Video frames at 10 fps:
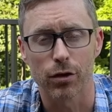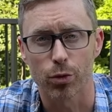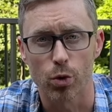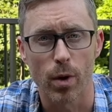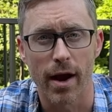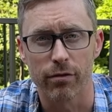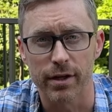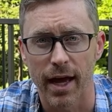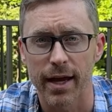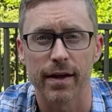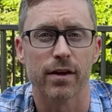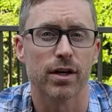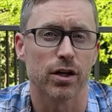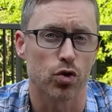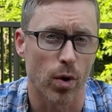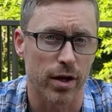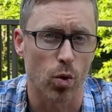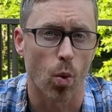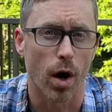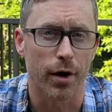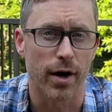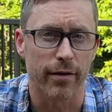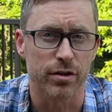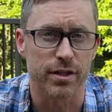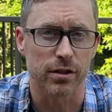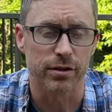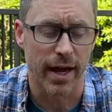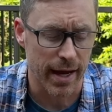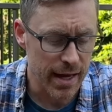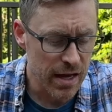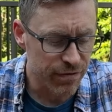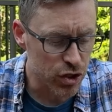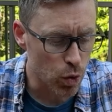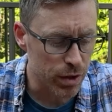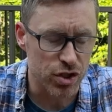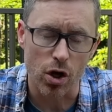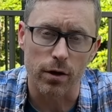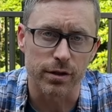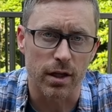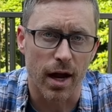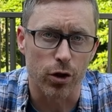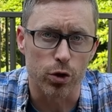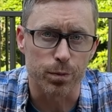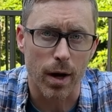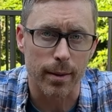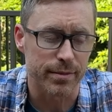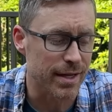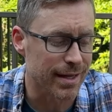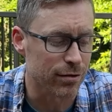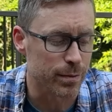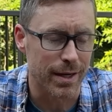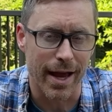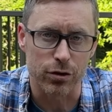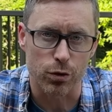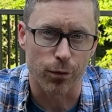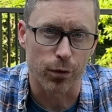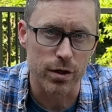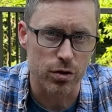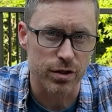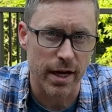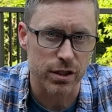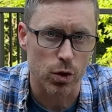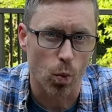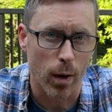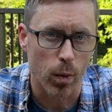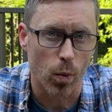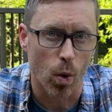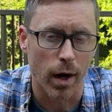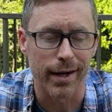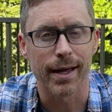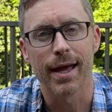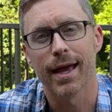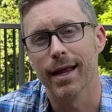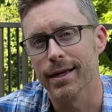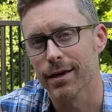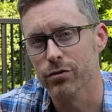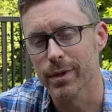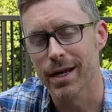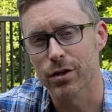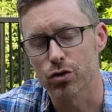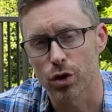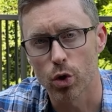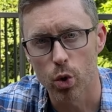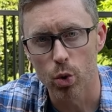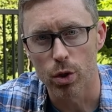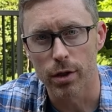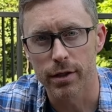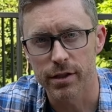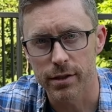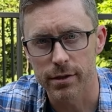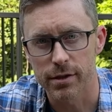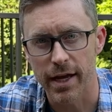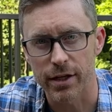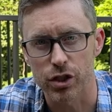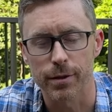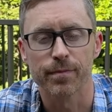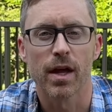through every day, and then you gotta drain the water every single day. This really solves a lot of those problems. It gives me an extra freezer section when we want it, and it gives me an extra cooler section